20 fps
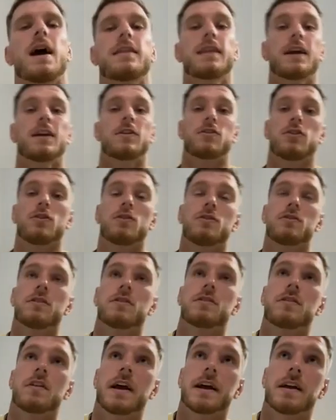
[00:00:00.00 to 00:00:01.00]
I think too,
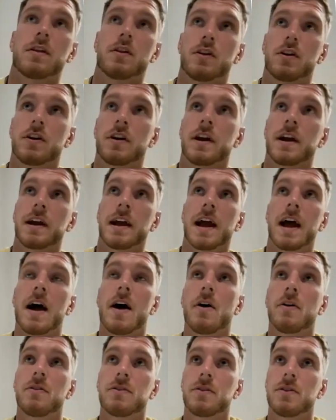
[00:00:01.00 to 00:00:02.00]
just like learning
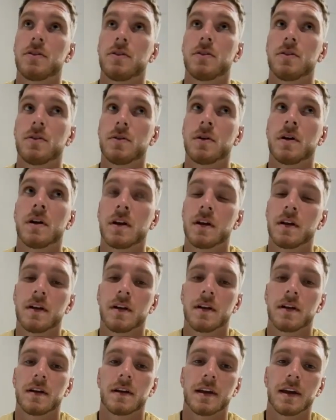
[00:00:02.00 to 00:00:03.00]
how to
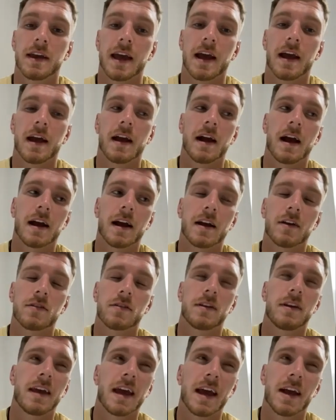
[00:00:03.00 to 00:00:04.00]
I
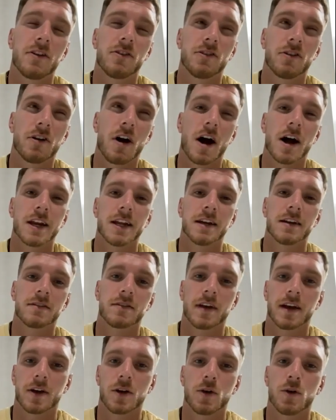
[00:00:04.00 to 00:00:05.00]
guess, gauge your
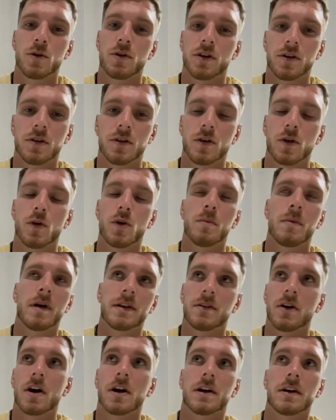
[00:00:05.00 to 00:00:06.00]
audience. Like, who am I
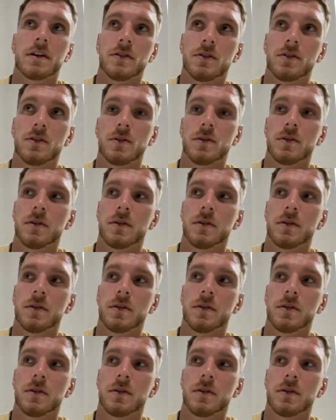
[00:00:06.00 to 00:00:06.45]
talking to?